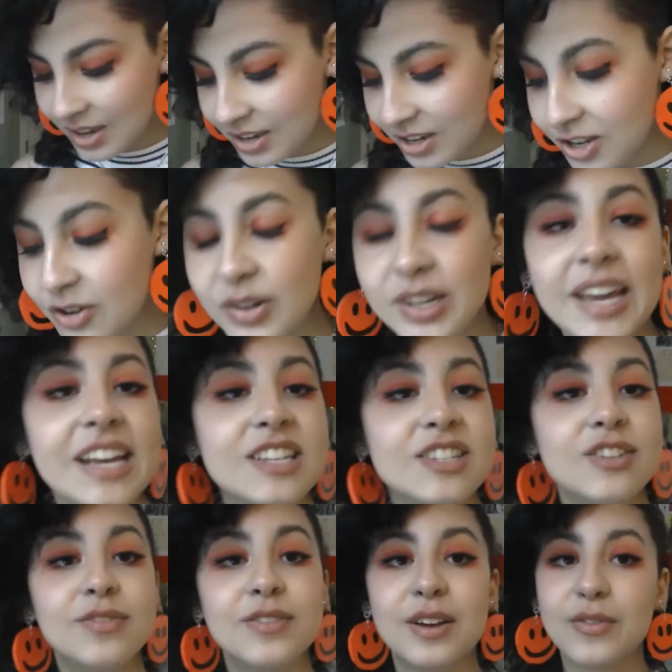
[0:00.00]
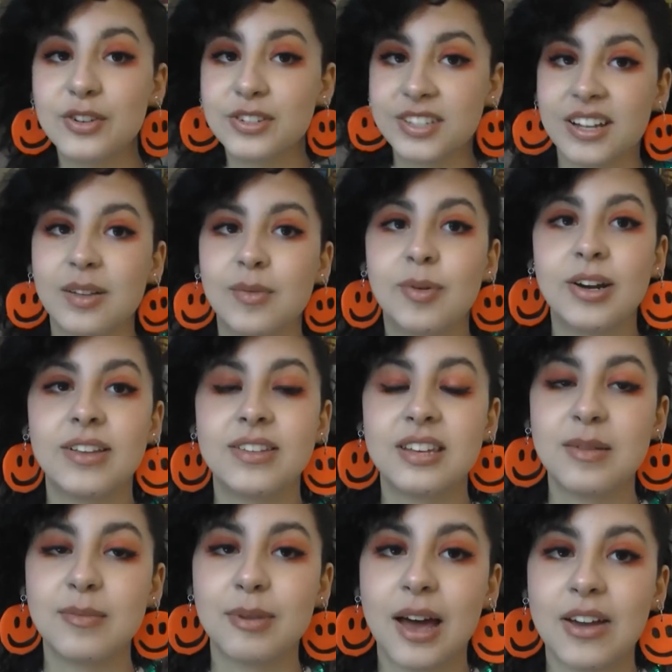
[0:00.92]
You know, in case you've never celebrated
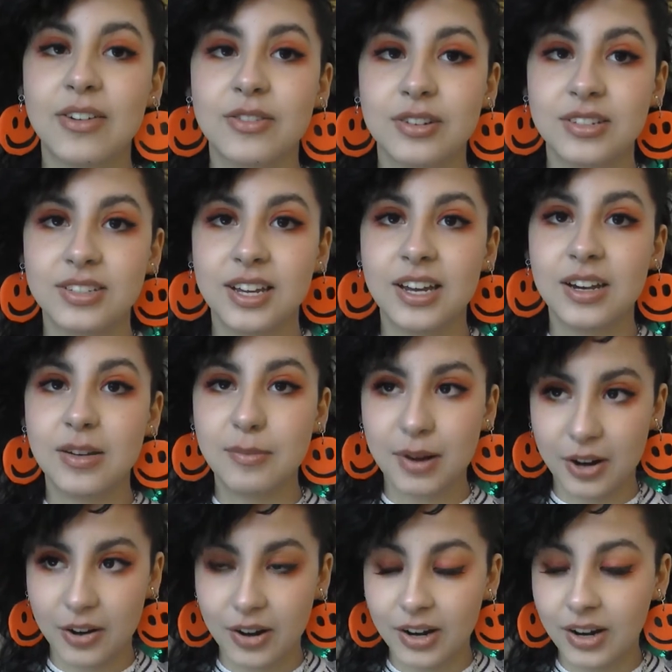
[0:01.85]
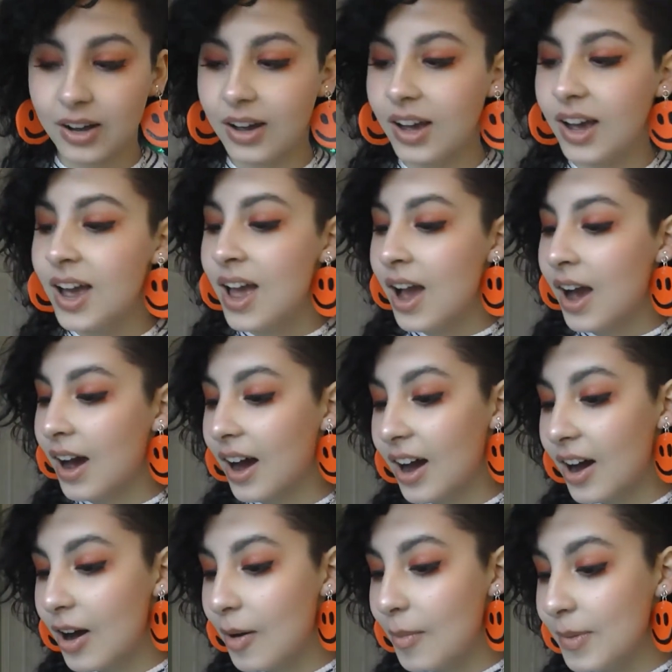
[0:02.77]
St. Patrick's Day in America,
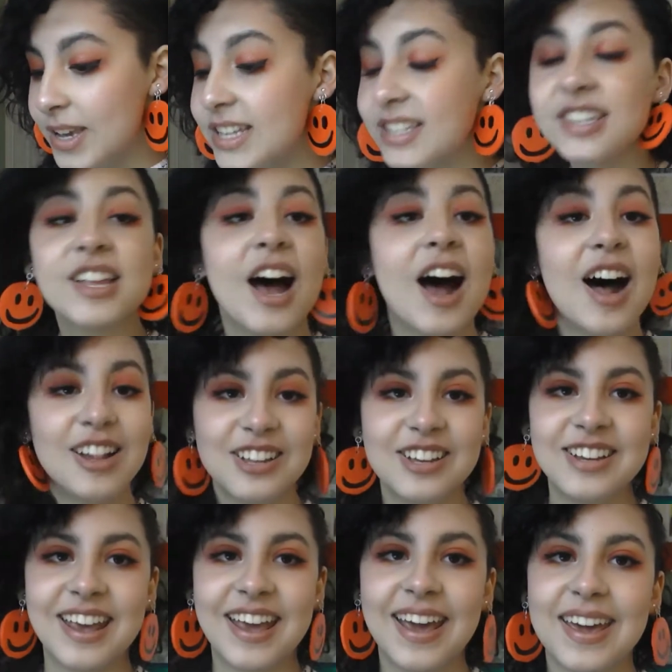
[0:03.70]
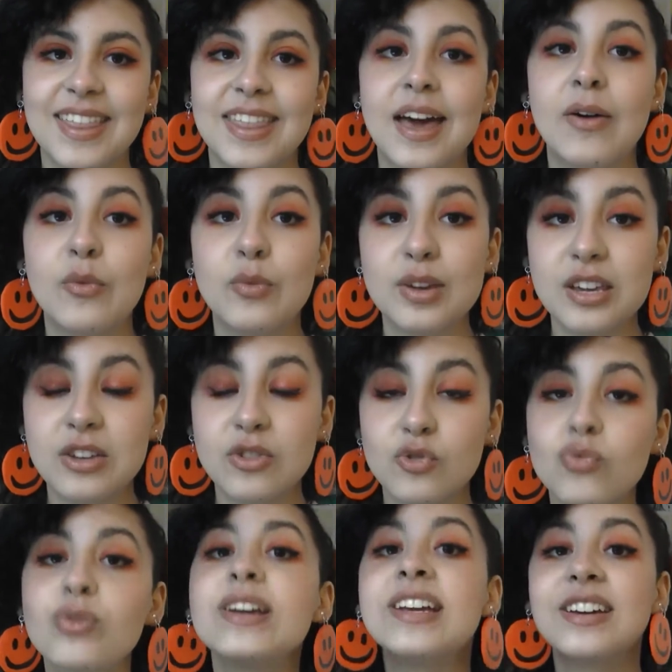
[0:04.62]
um, it's the holiday that we
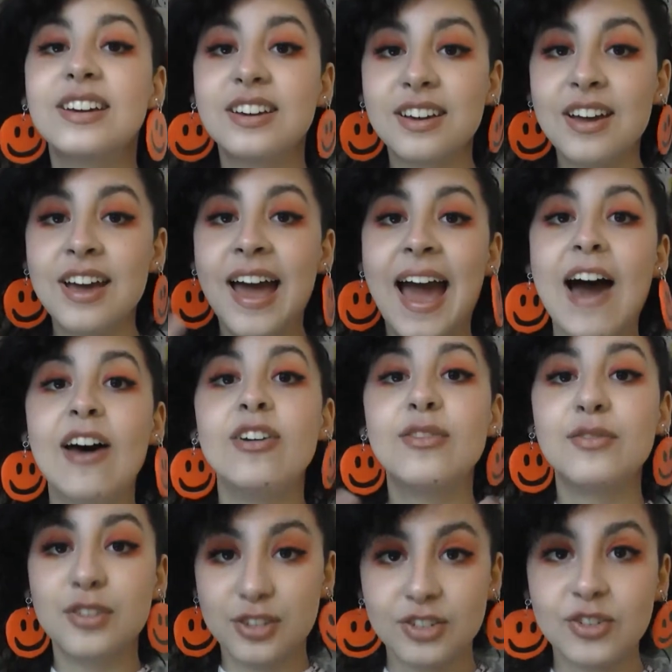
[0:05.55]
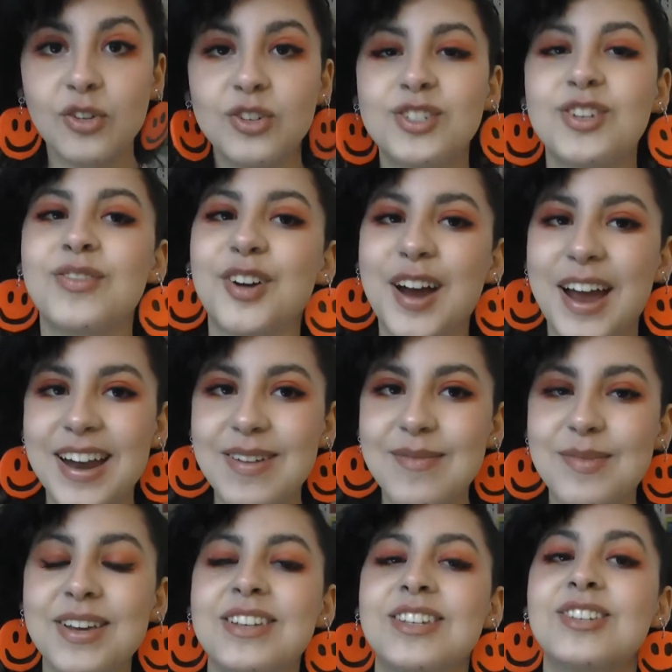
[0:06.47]
drink out of the skulls of our
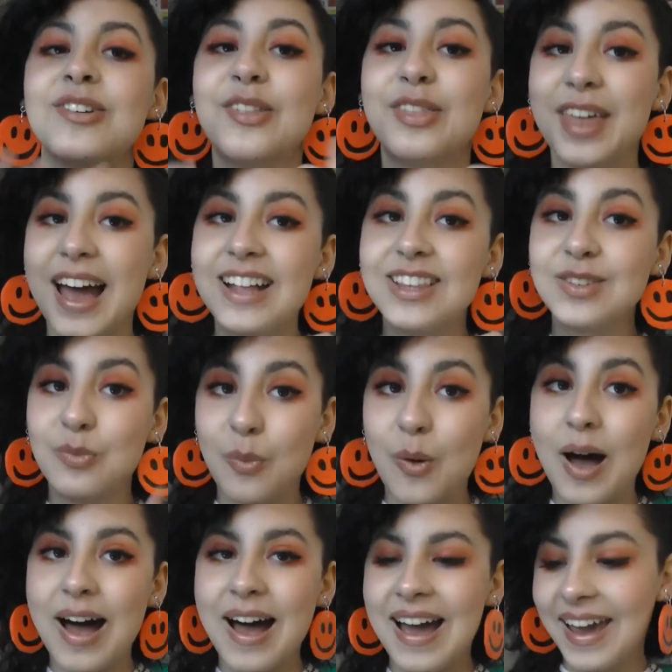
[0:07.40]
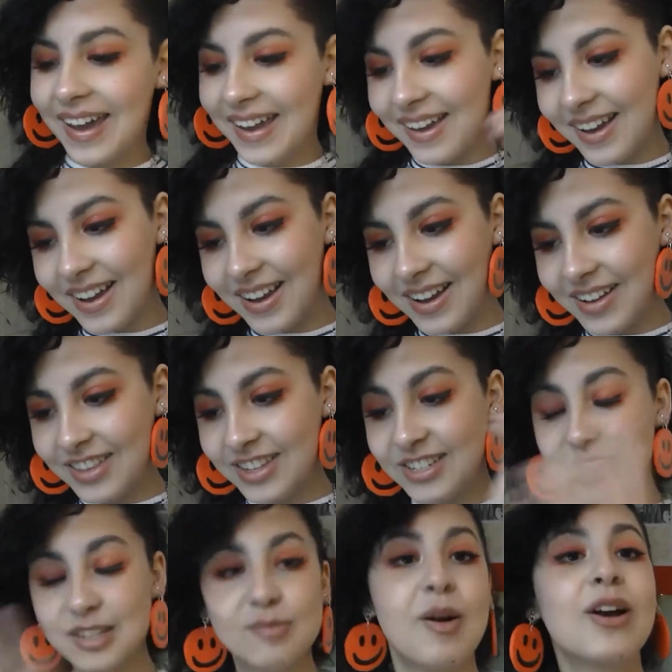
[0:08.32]
enemies. So that's why uh,
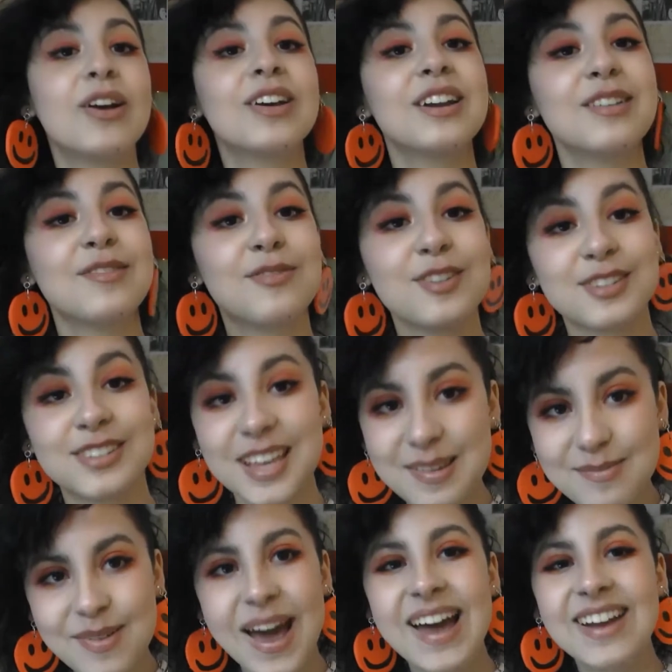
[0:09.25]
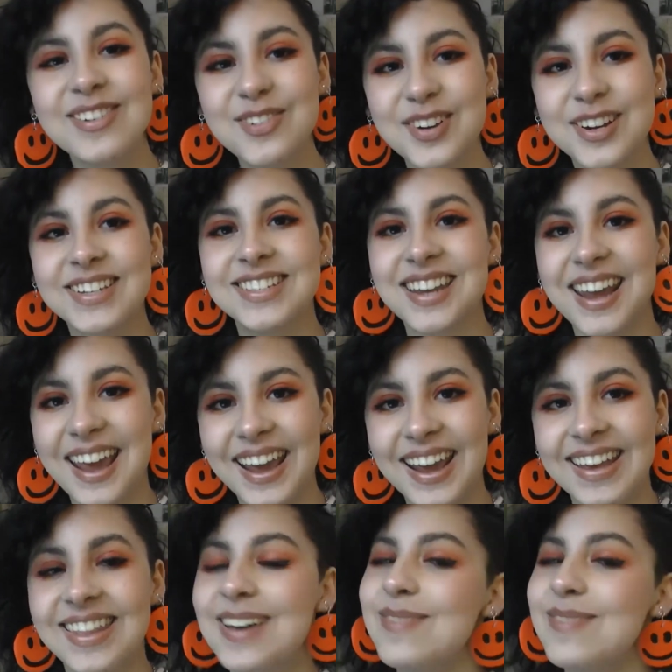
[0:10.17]
this is marketed for St. Patrick's Day.